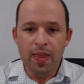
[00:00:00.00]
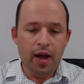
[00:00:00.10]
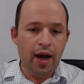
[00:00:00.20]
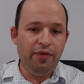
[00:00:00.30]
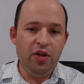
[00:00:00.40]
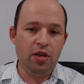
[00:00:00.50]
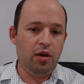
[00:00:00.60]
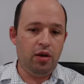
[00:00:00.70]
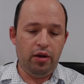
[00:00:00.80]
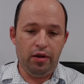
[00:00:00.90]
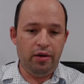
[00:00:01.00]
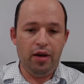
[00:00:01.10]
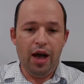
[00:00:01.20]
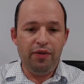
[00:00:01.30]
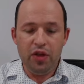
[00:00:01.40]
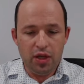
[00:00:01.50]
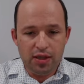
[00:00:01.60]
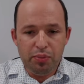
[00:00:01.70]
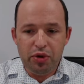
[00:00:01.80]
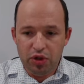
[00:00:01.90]
I think it's
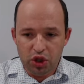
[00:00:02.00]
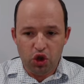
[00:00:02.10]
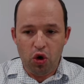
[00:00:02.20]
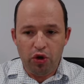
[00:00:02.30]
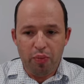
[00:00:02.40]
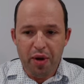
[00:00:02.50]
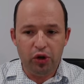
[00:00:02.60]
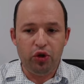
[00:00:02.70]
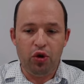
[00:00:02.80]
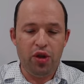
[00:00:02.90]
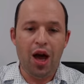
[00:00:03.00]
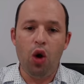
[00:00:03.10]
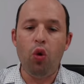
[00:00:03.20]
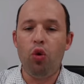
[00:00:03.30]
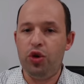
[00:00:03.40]
pretty strong repertoire now.